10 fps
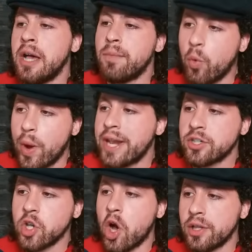But when
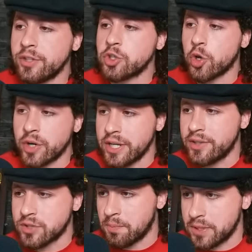is Holland turning
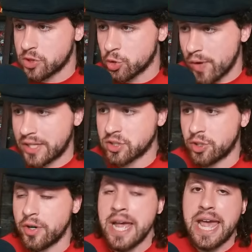into Mr.
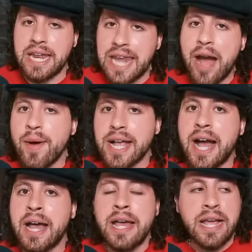Wrestler? And now I
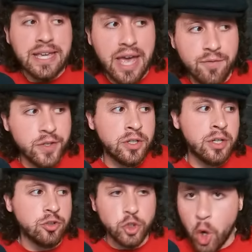got Kevin
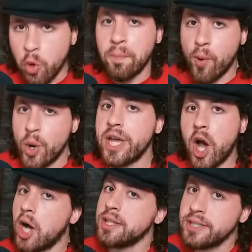Doughboy
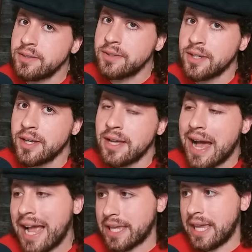Holland?
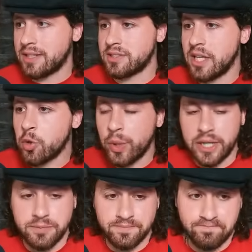I can't stick with
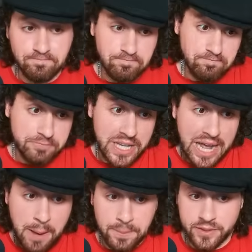it. It
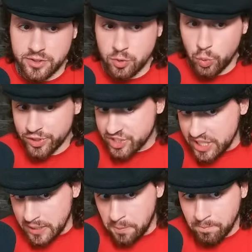happens. We'll
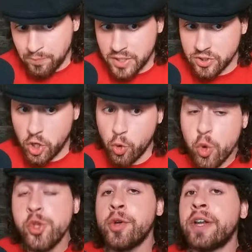see. So
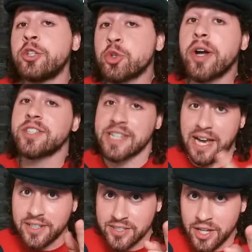who are you going to trust,
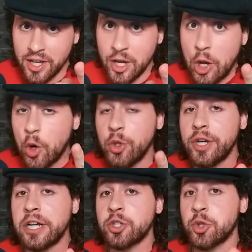guys? Who are you
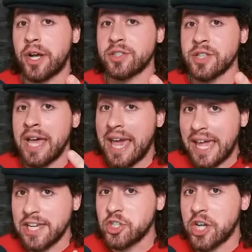going to trust?
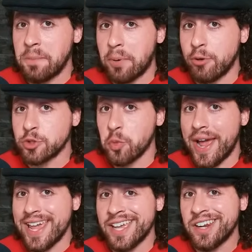AJ
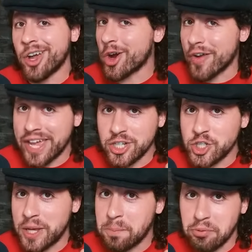post-weigh-in or
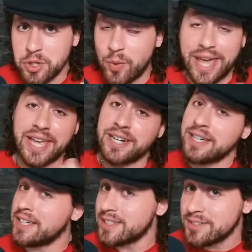AJ pre-weigh-in?
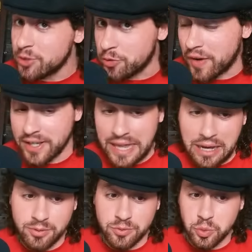You find
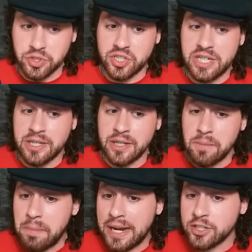out. We'll see.
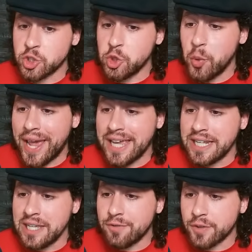Minus
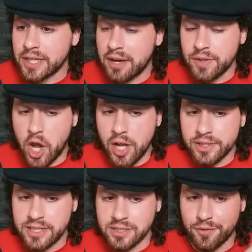280 for Kevin
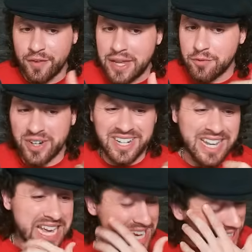Holland is the favorite.
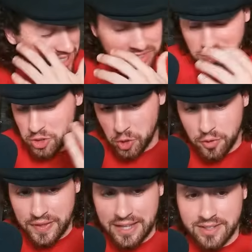He doesn't
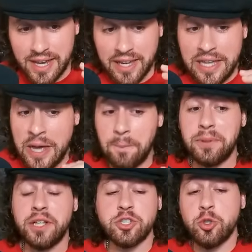deserve that tag.
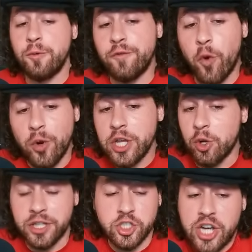Plus 240,
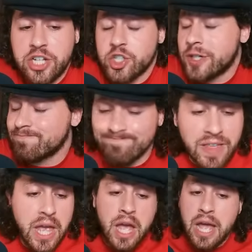Oleksiejczuk.
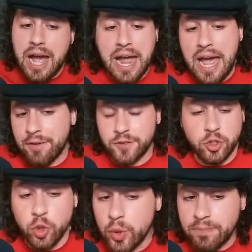I have to
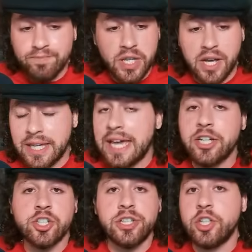do it.
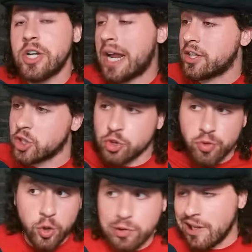Occasionally, you got to just
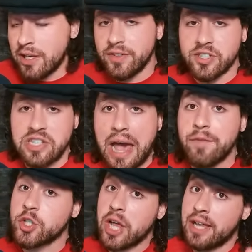throw the
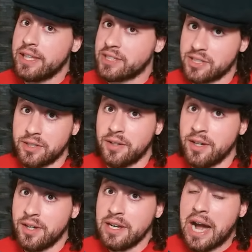savage line. Listen,
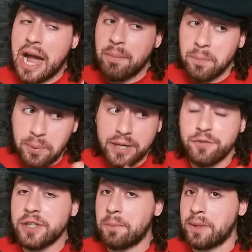I've been pick
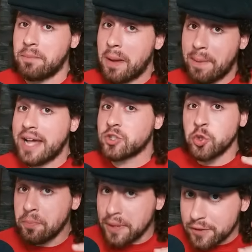flipping. My past
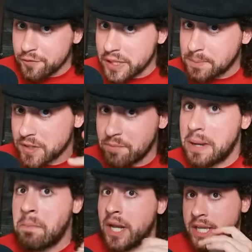two pick flips have
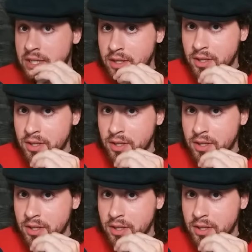been money.